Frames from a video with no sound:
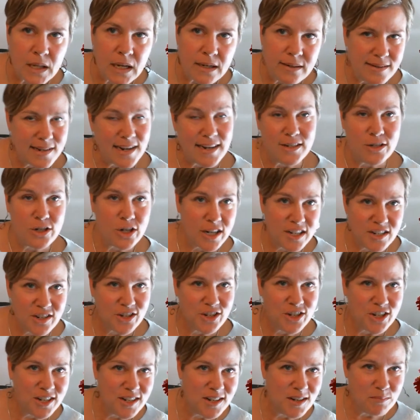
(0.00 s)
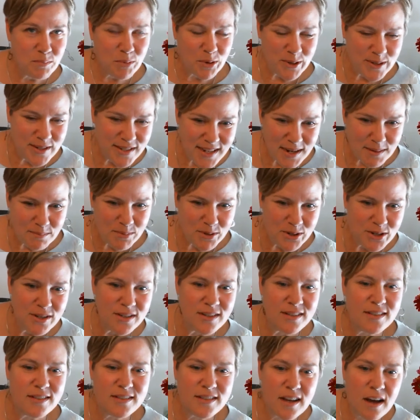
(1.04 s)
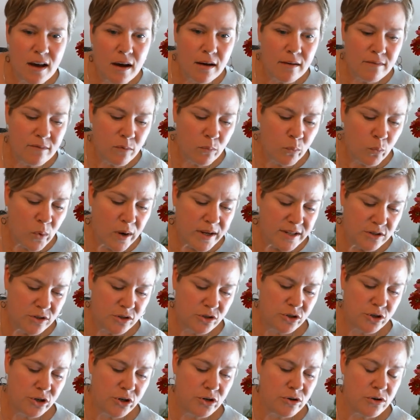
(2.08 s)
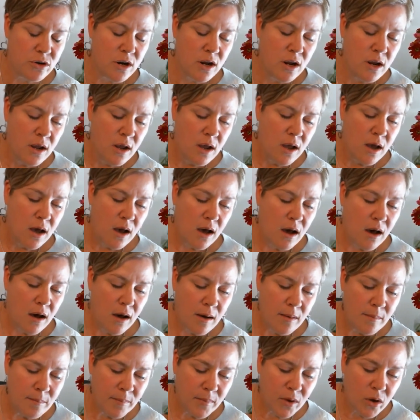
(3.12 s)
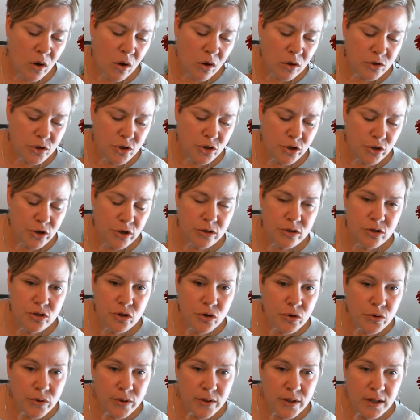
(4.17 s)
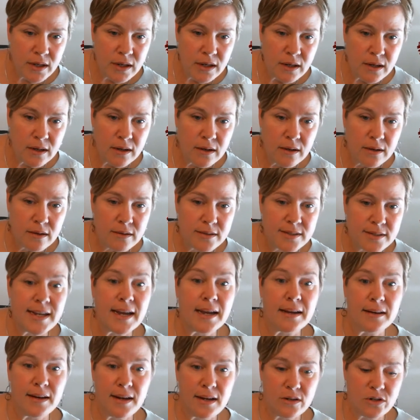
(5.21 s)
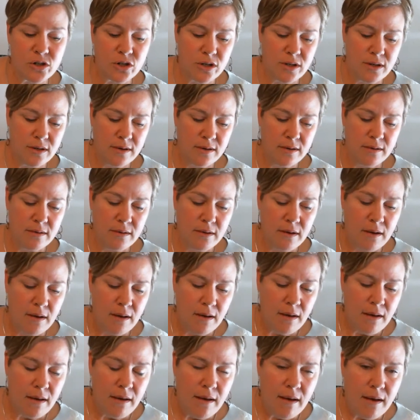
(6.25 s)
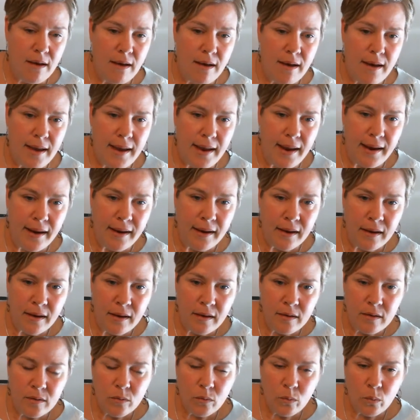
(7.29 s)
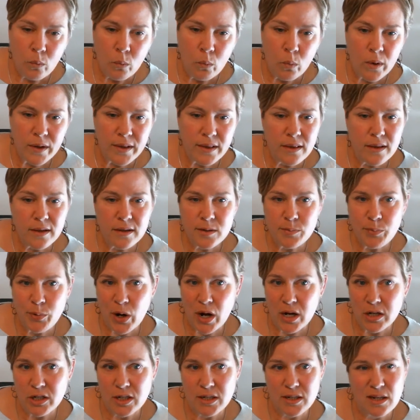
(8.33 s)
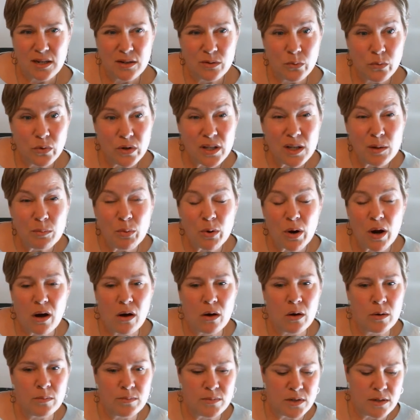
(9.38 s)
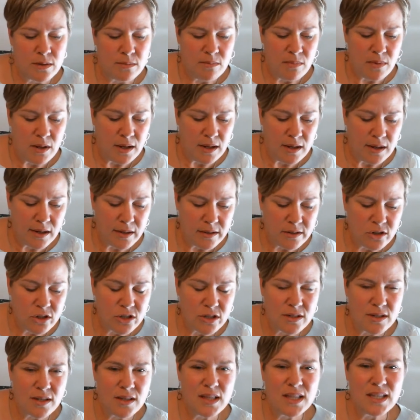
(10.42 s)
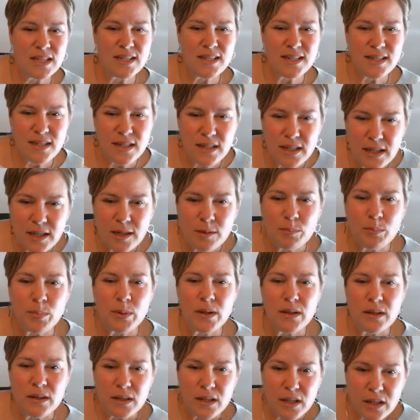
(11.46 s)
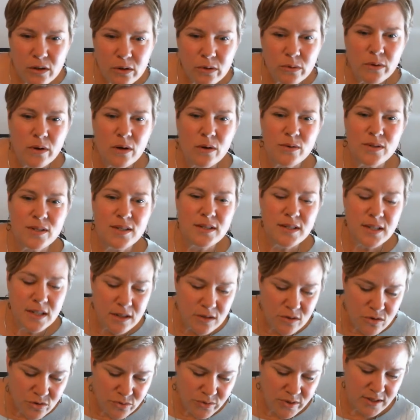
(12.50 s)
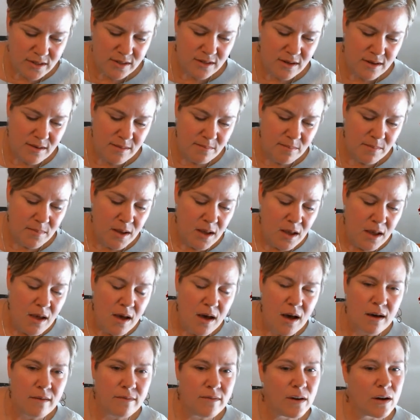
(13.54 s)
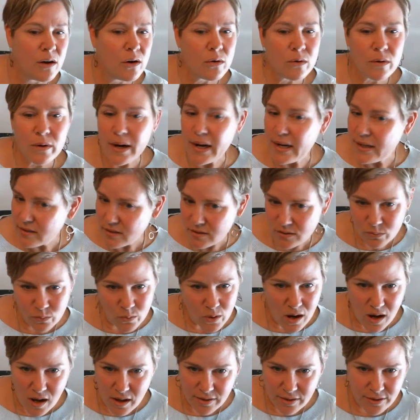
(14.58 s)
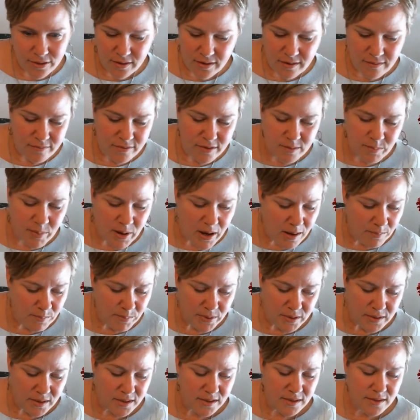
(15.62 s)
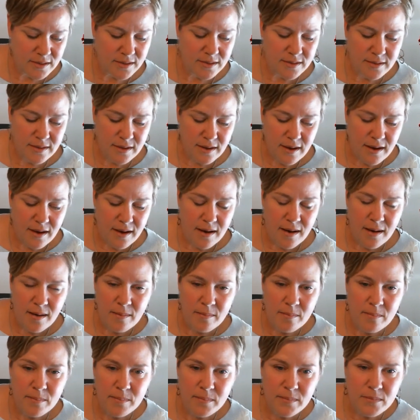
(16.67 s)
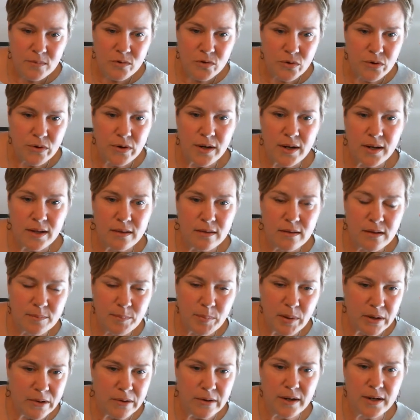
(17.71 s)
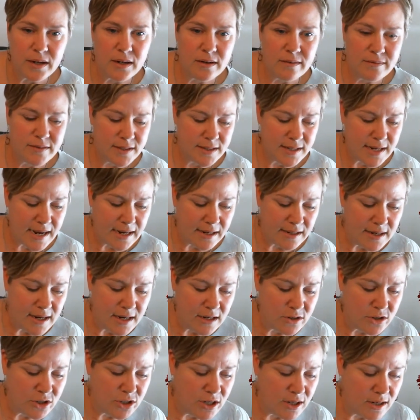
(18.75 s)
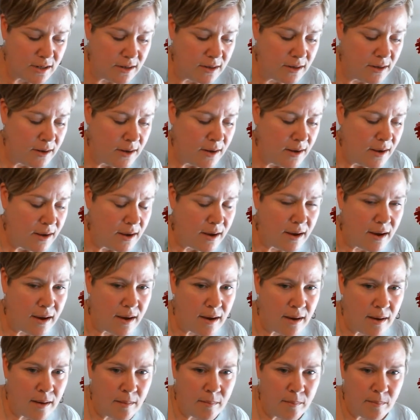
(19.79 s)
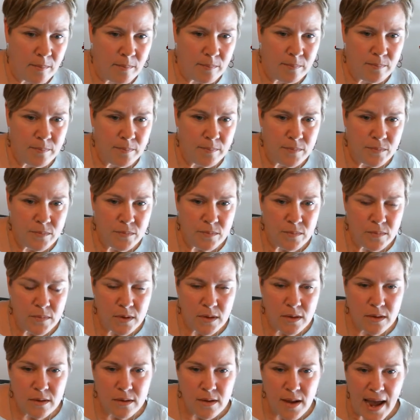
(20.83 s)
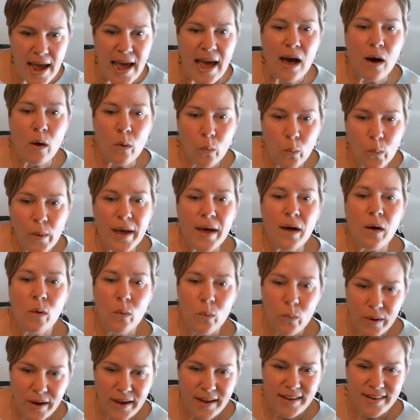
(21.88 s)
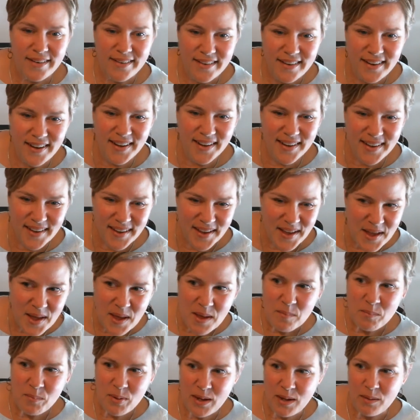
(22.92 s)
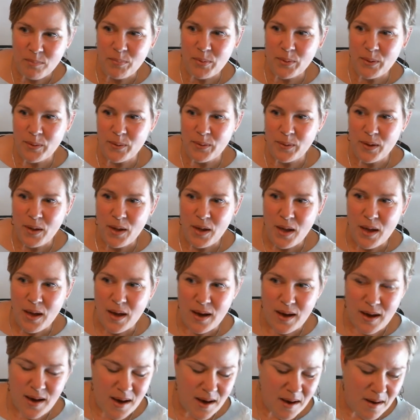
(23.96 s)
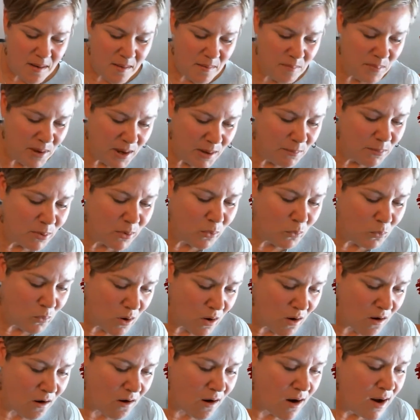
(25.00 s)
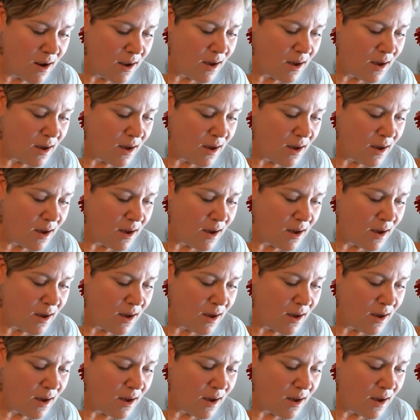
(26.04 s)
digestion perceptions of Western culture during stagnation. And what this project has really brought home to me is just the deep literocentrism of a great swath of the populace during the period of stagnation. How well read people were